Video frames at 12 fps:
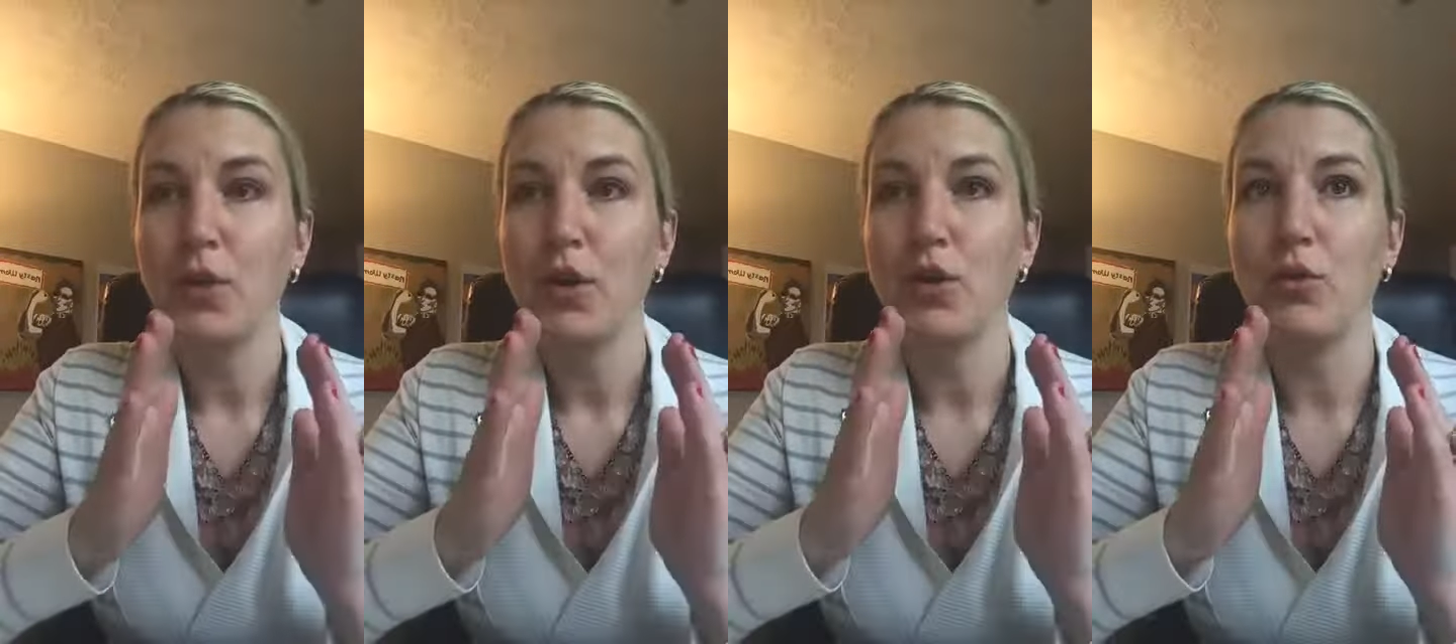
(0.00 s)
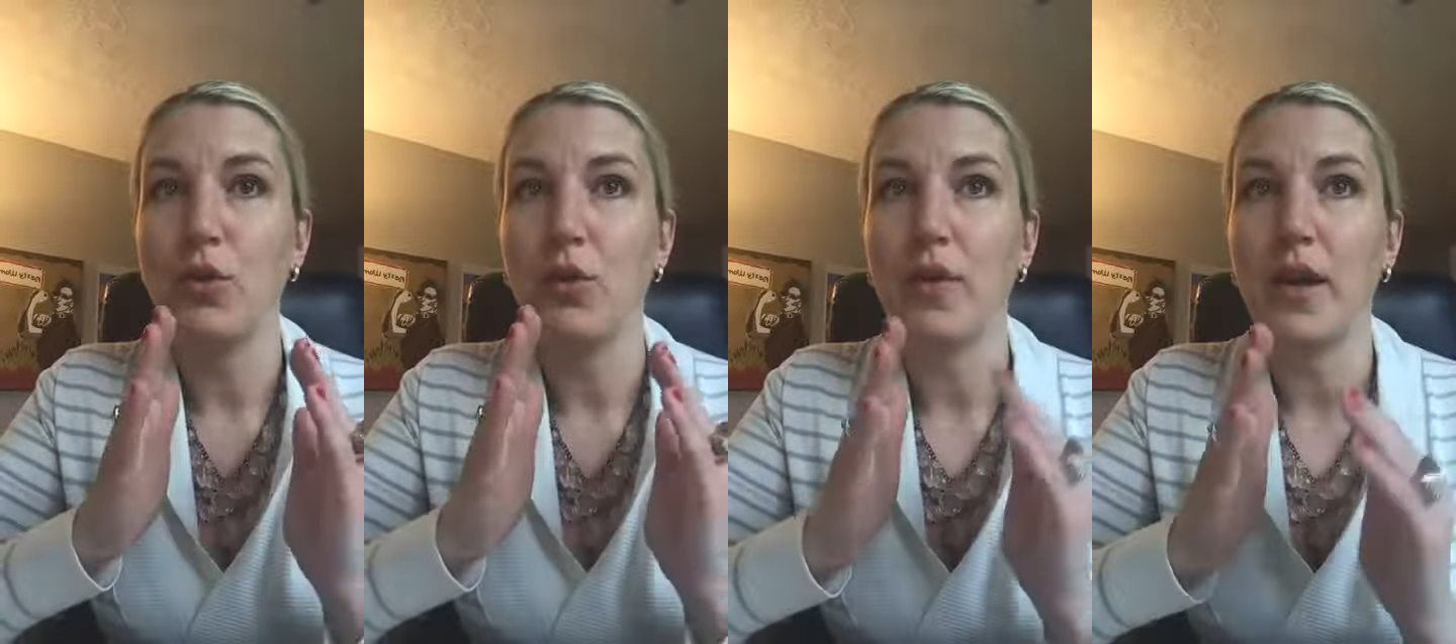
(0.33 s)
you
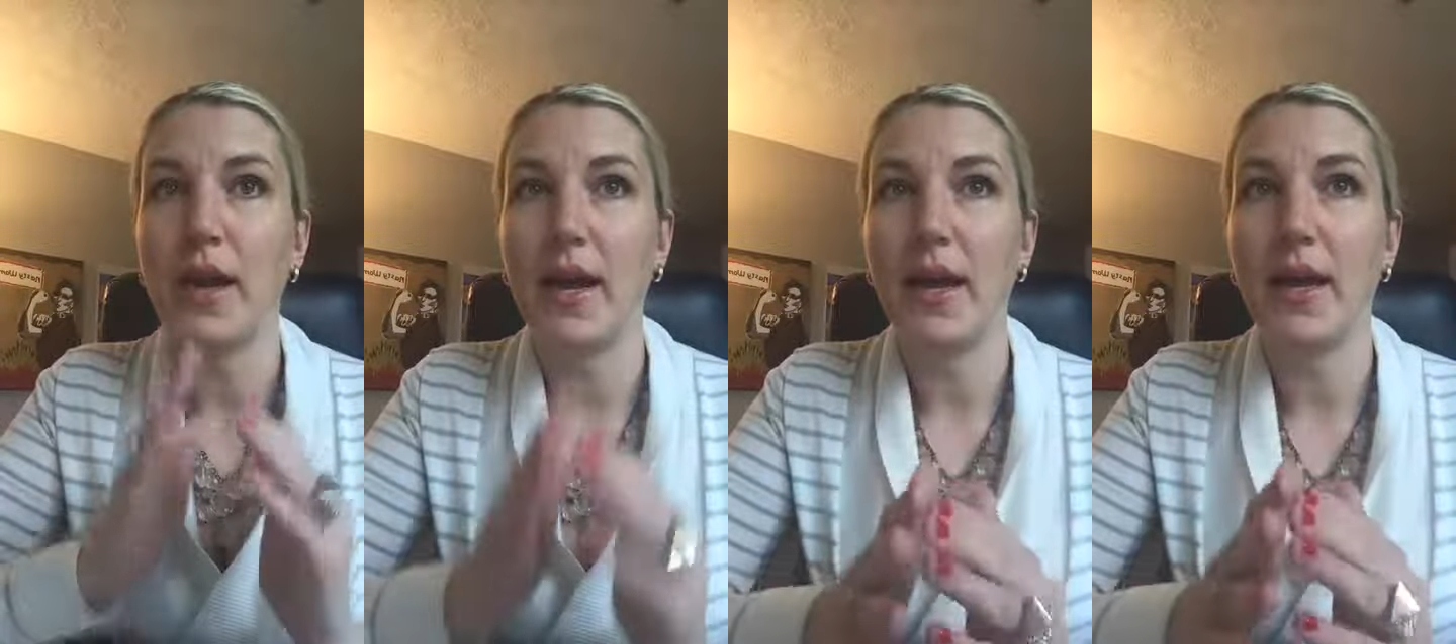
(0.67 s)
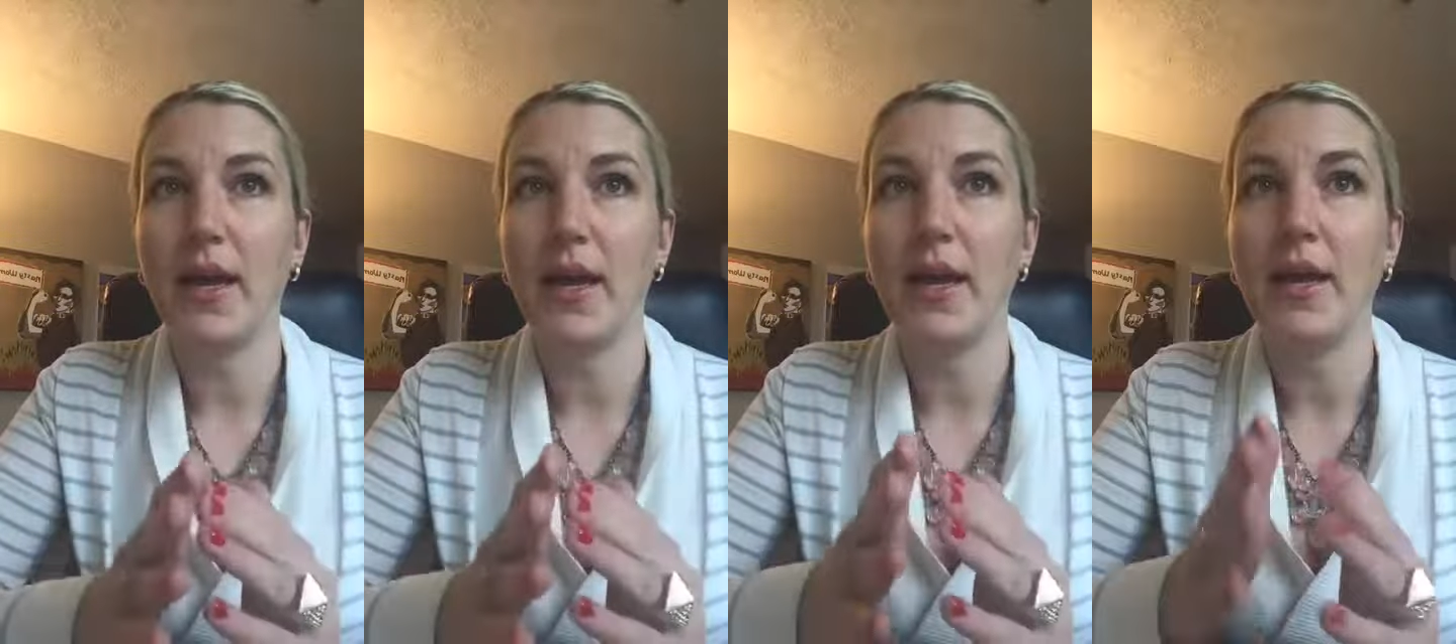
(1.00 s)
know that
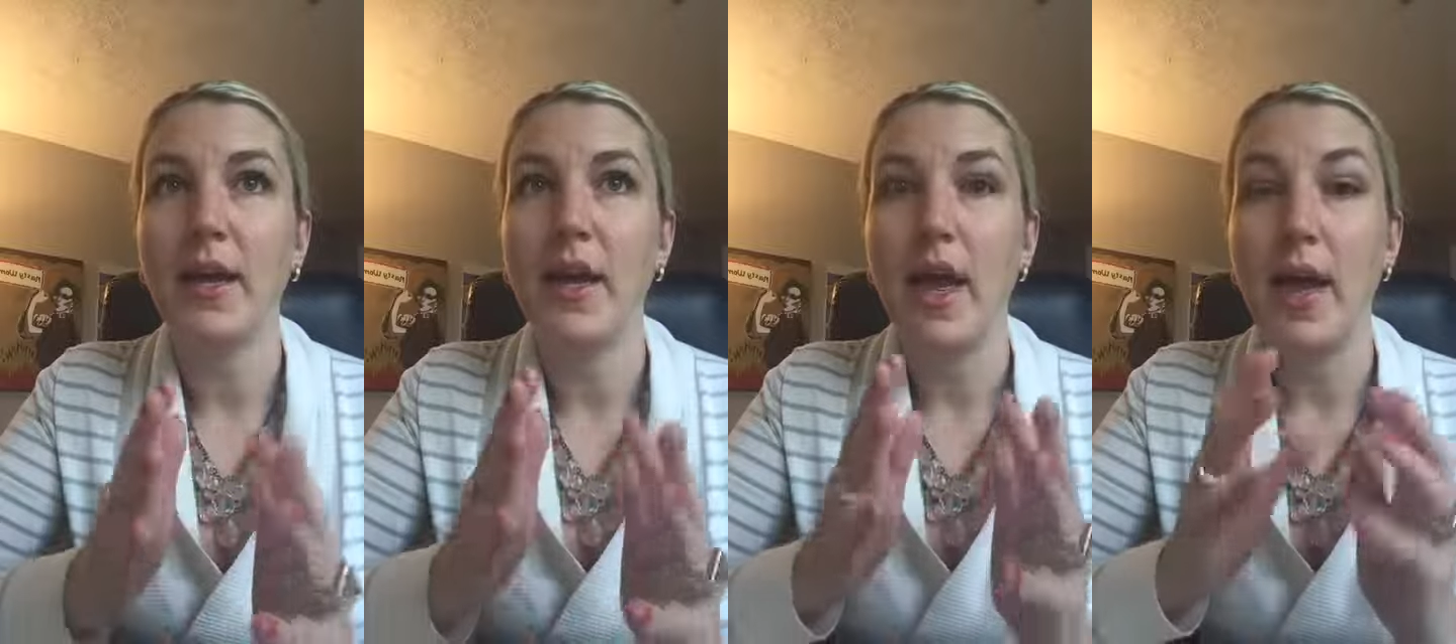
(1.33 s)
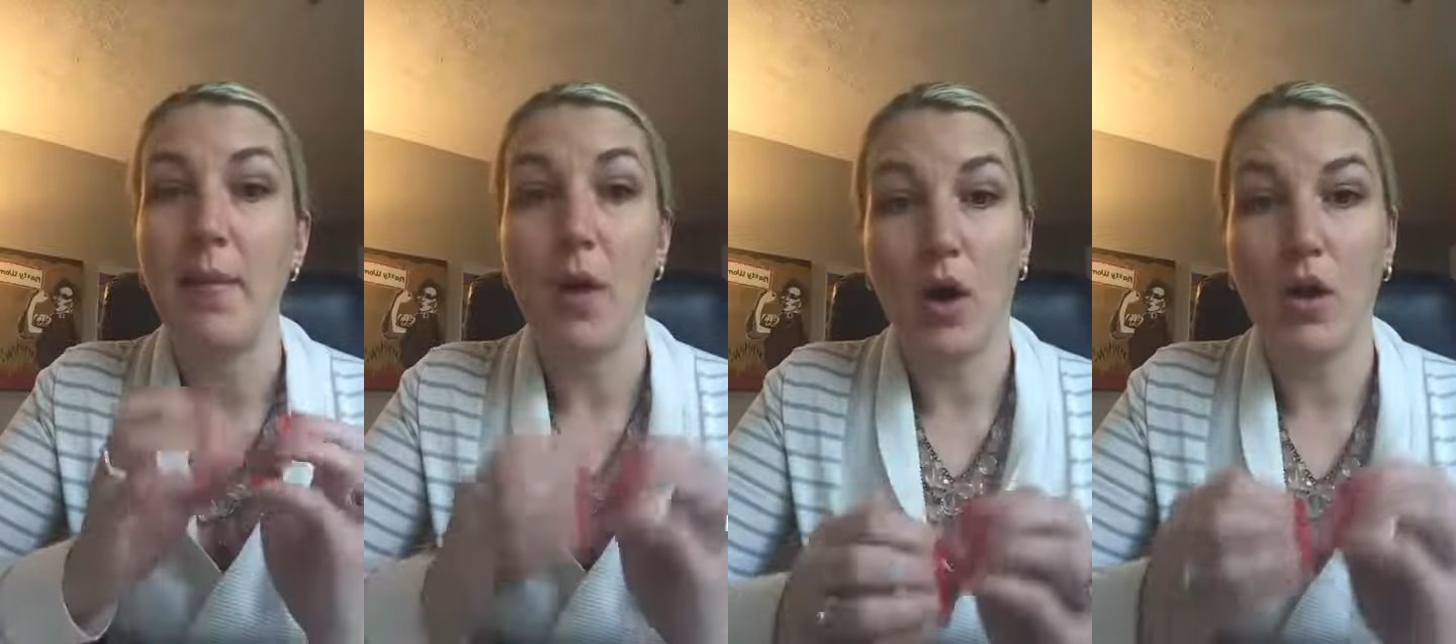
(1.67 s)
I am
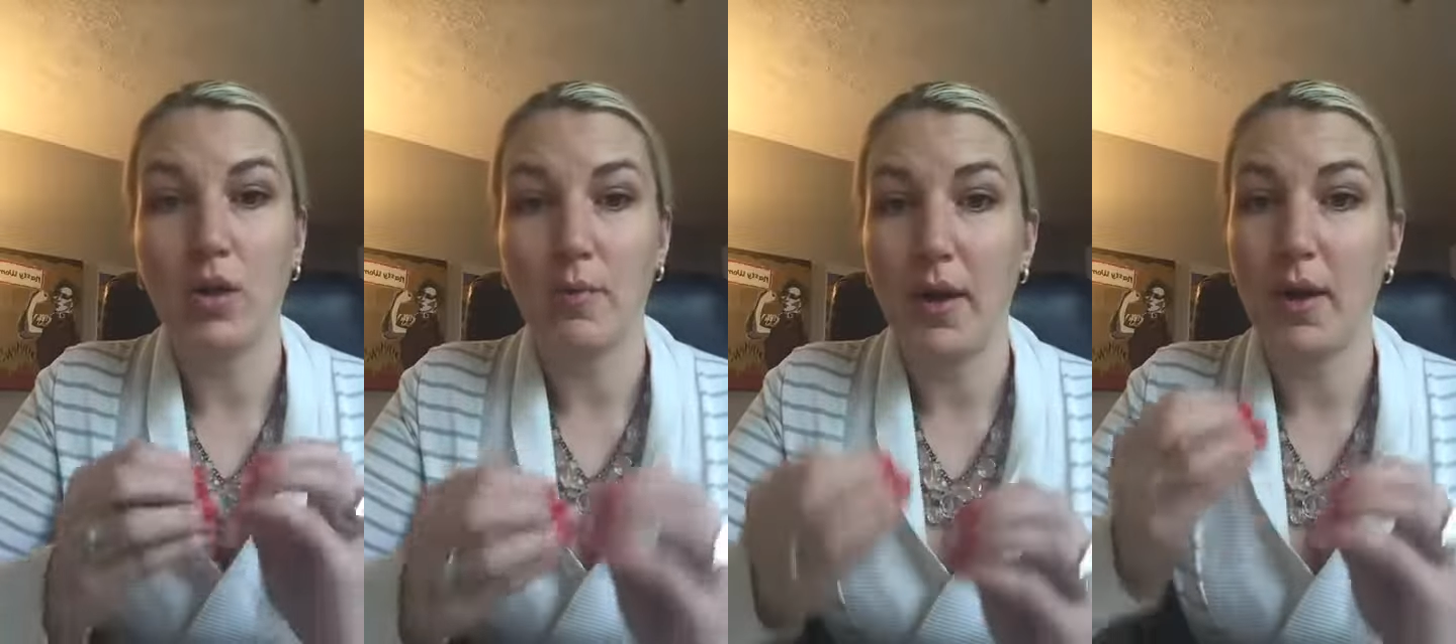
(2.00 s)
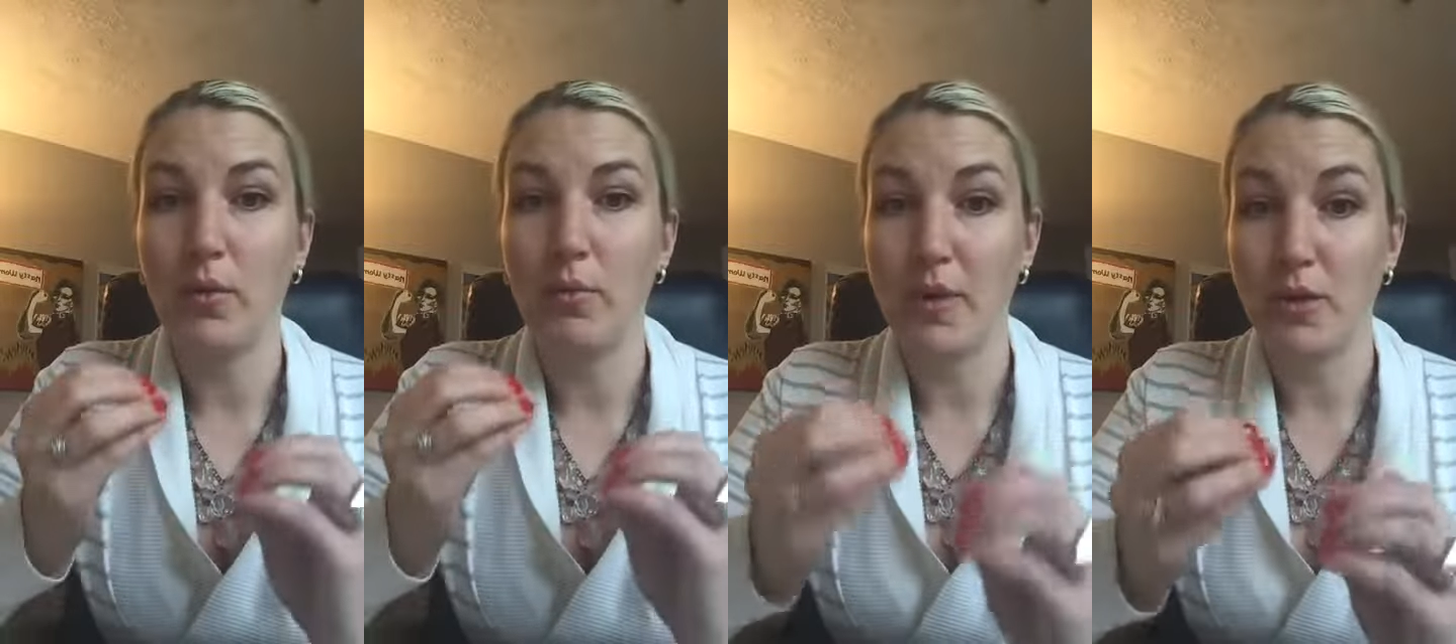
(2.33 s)
all
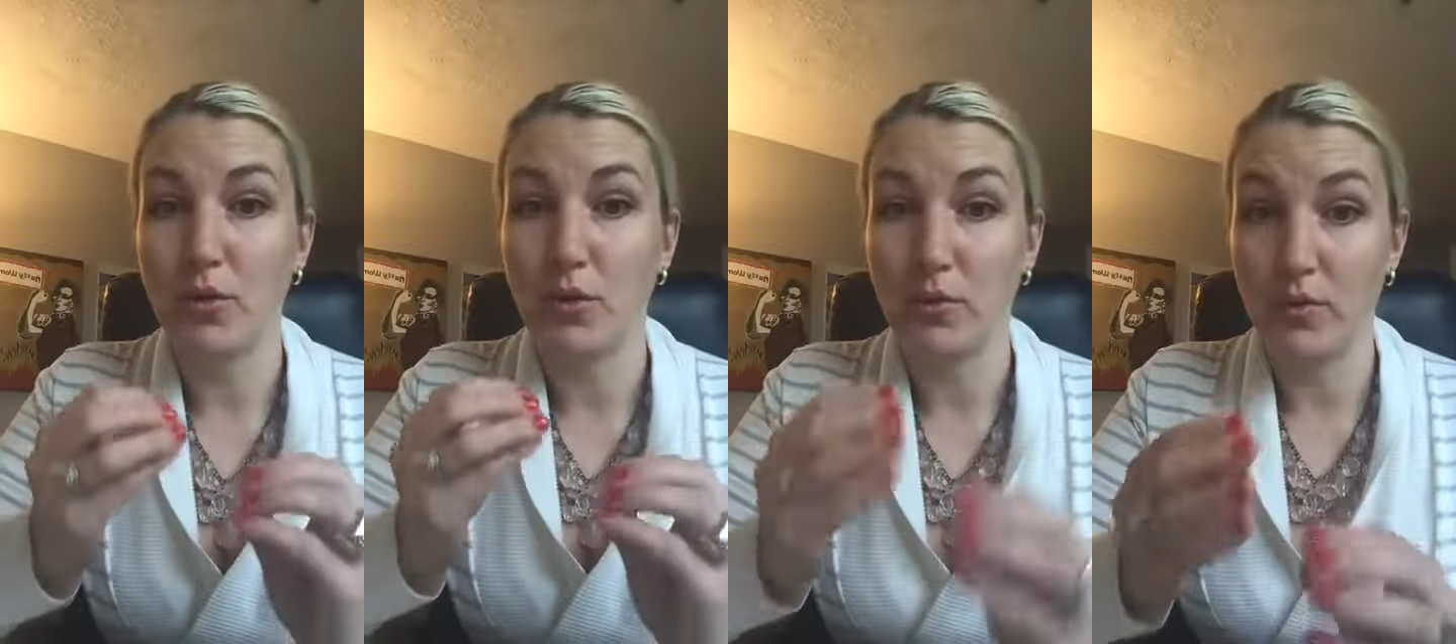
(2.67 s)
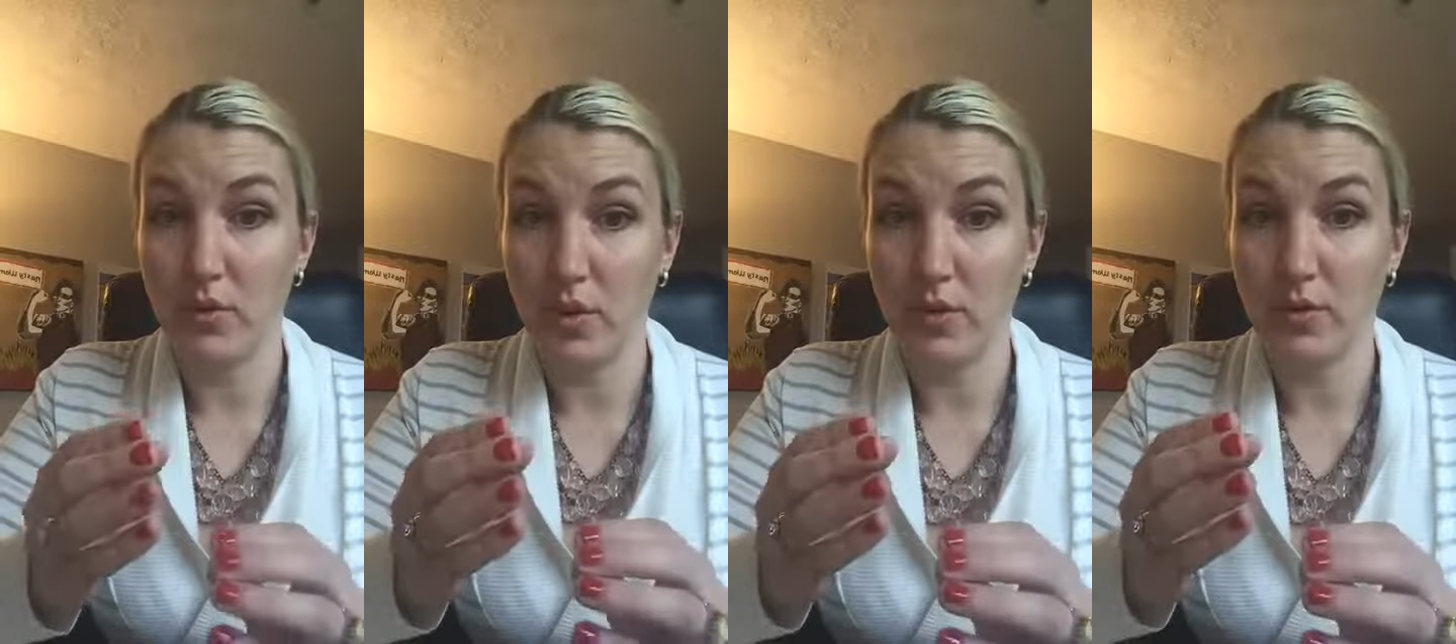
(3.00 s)
about measuring
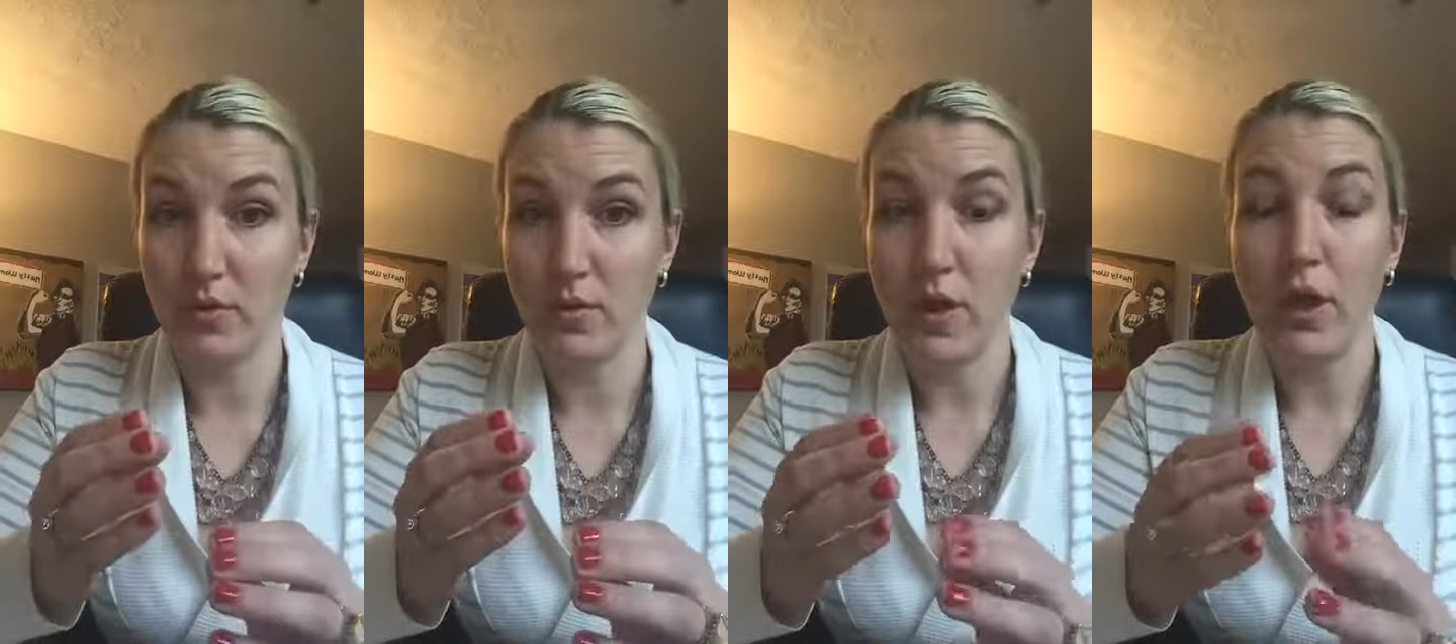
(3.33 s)
results.